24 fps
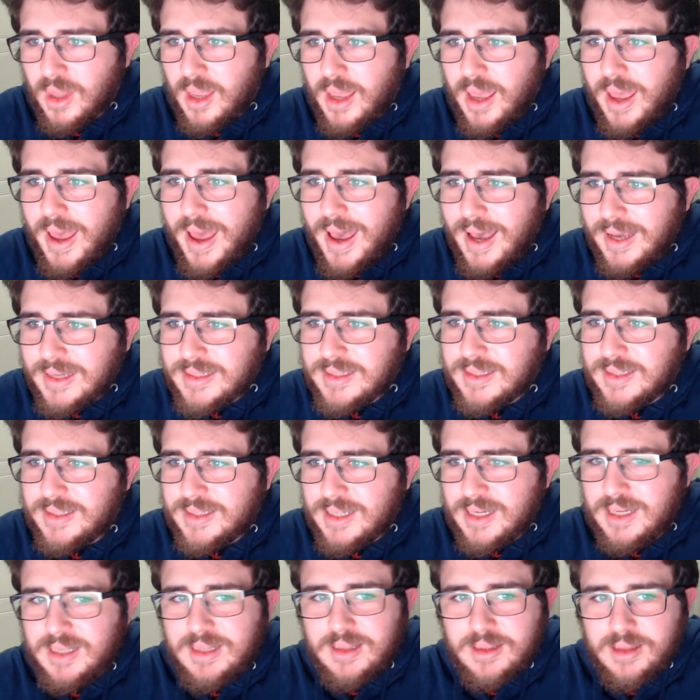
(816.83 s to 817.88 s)
has
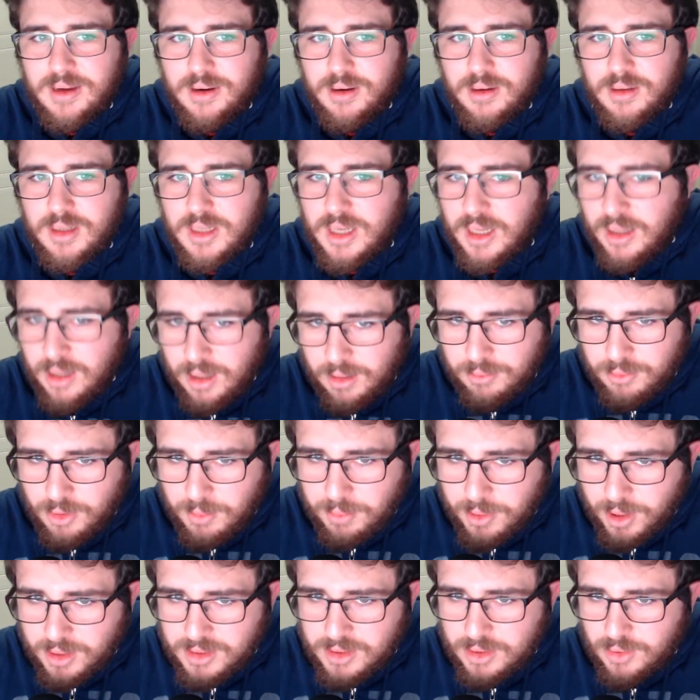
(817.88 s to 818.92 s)
seen their GitHub
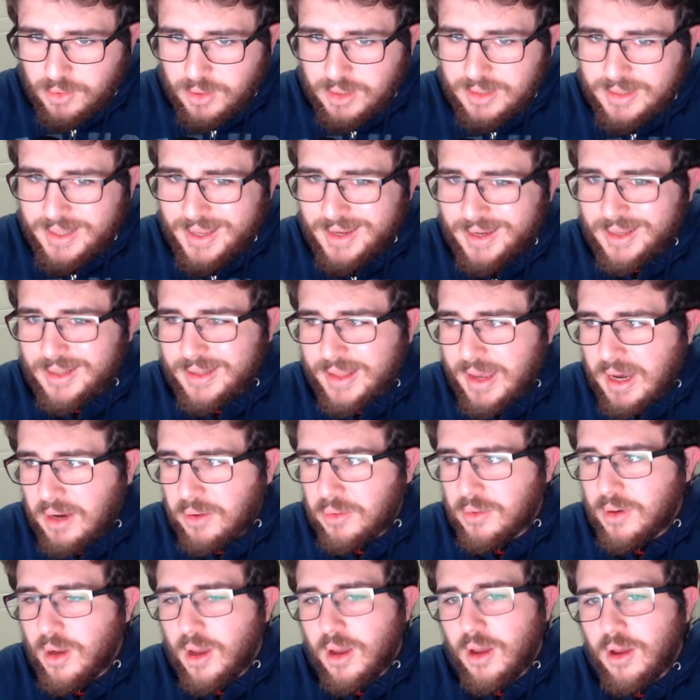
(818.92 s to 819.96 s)
repository taken
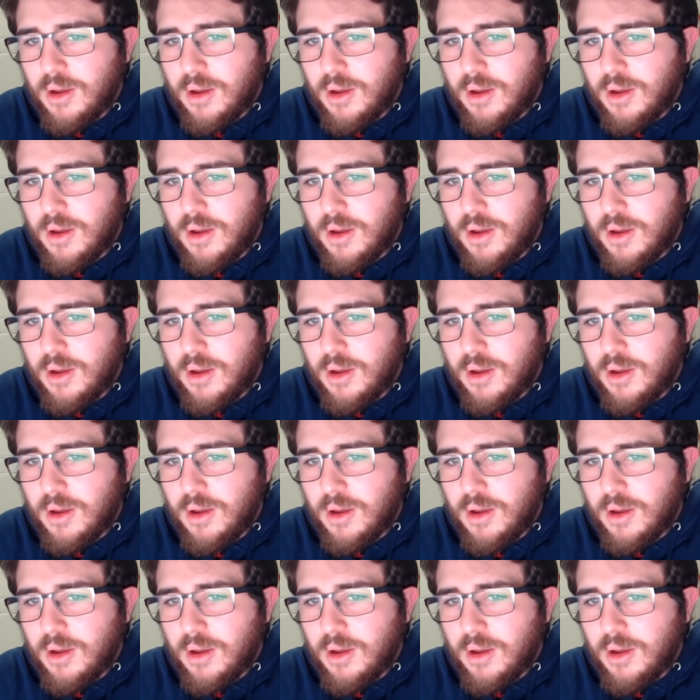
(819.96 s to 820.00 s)
down